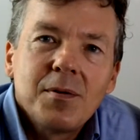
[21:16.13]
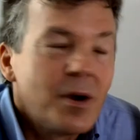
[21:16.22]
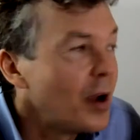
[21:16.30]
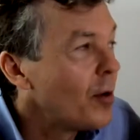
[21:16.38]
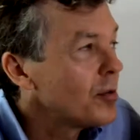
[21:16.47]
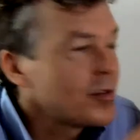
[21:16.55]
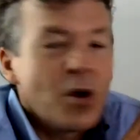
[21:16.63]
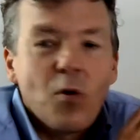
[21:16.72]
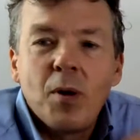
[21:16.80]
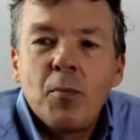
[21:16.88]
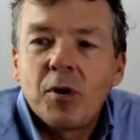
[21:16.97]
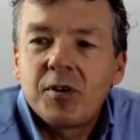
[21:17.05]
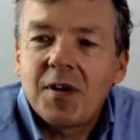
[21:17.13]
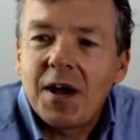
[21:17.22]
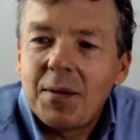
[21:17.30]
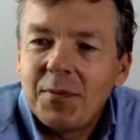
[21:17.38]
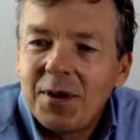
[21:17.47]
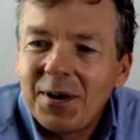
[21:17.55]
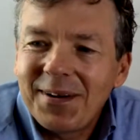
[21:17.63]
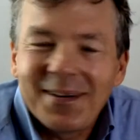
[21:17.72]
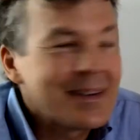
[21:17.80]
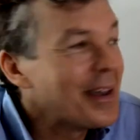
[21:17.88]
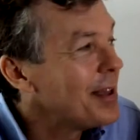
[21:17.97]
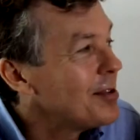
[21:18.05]
All right. Let's go one more time here.
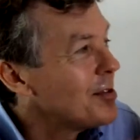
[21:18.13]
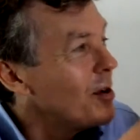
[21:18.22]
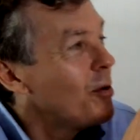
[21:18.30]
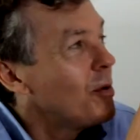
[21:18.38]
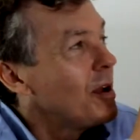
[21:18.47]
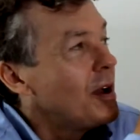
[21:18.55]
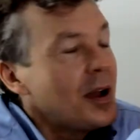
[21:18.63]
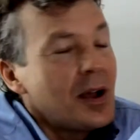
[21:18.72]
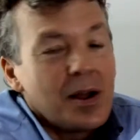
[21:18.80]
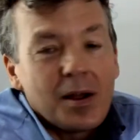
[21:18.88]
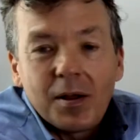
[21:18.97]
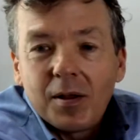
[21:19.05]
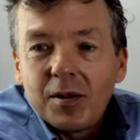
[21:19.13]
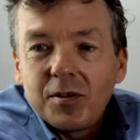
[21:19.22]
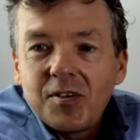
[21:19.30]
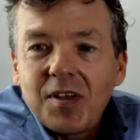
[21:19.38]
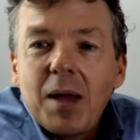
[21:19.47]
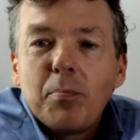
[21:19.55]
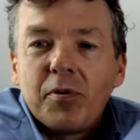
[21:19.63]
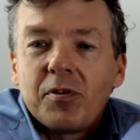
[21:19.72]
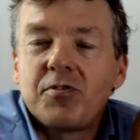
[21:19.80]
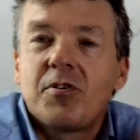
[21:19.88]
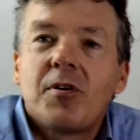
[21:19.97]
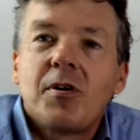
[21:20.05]
Okay. So
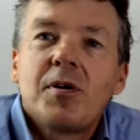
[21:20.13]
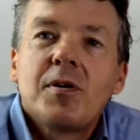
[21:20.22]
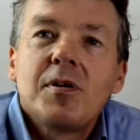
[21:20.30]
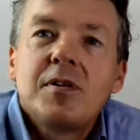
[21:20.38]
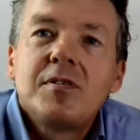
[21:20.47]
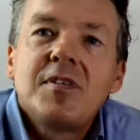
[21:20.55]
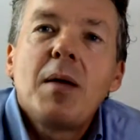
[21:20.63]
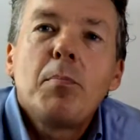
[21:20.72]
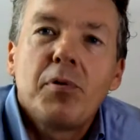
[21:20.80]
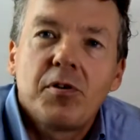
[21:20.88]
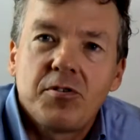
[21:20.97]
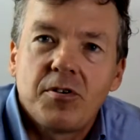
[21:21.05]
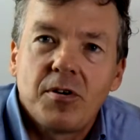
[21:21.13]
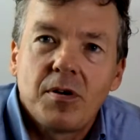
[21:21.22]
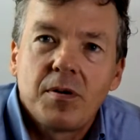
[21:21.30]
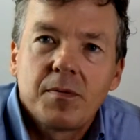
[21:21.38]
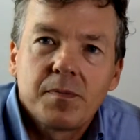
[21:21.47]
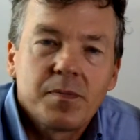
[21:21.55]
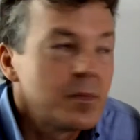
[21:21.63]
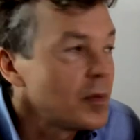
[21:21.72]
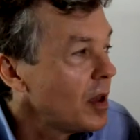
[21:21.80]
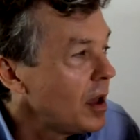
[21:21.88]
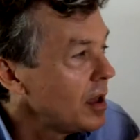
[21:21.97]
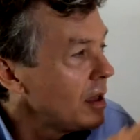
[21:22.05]
temperature.
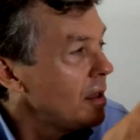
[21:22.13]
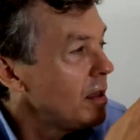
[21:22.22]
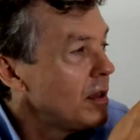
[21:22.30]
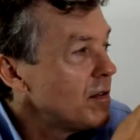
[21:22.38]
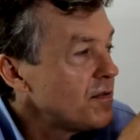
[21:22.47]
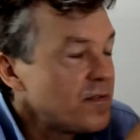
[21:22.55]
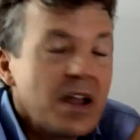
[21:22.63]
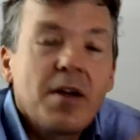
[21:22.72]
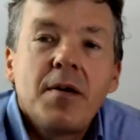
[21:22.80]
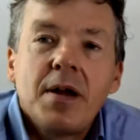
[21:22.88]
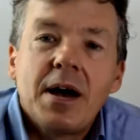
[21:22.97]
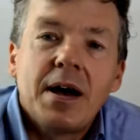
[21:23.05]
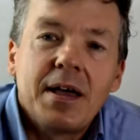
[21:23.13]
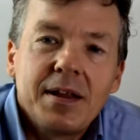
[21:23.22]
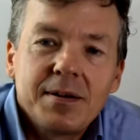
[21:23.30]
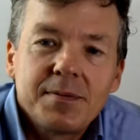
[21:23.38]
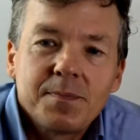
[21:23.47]
Okay. Fahrenheit.